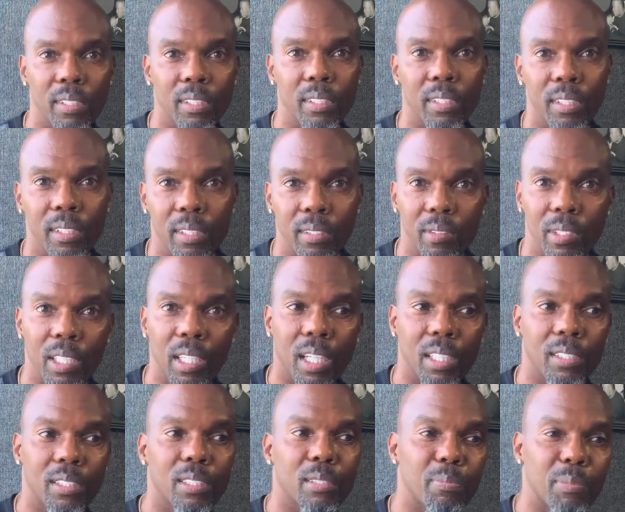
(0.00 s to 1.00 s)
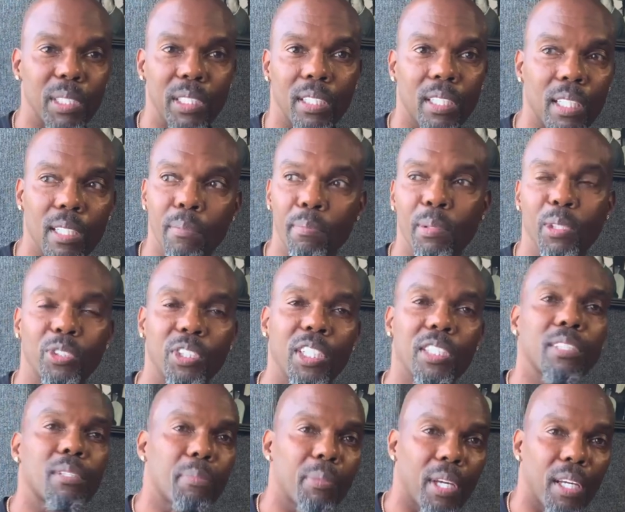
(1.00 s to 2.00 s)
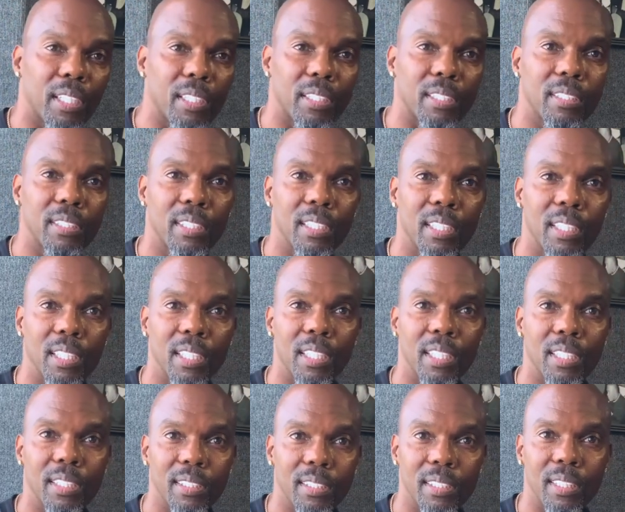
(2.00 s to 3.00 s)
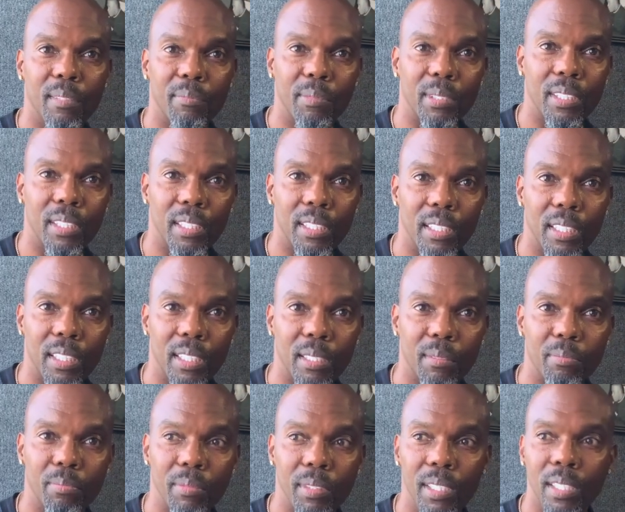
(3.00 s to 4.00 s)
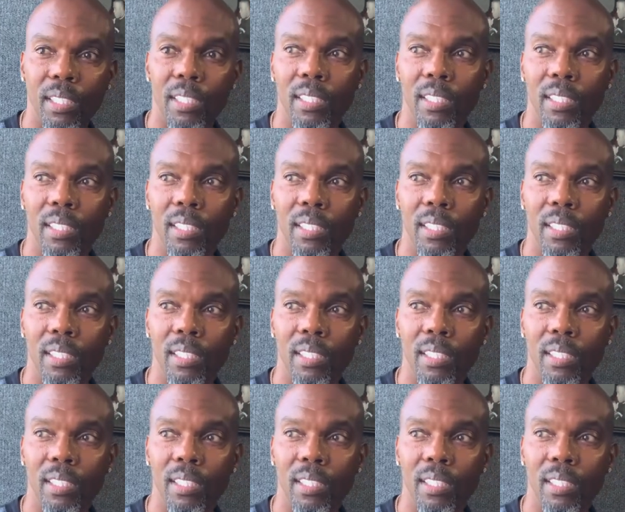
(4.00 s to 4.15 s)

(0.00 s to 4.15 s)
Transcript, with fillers: Right. We can't just be keep participating in something and, and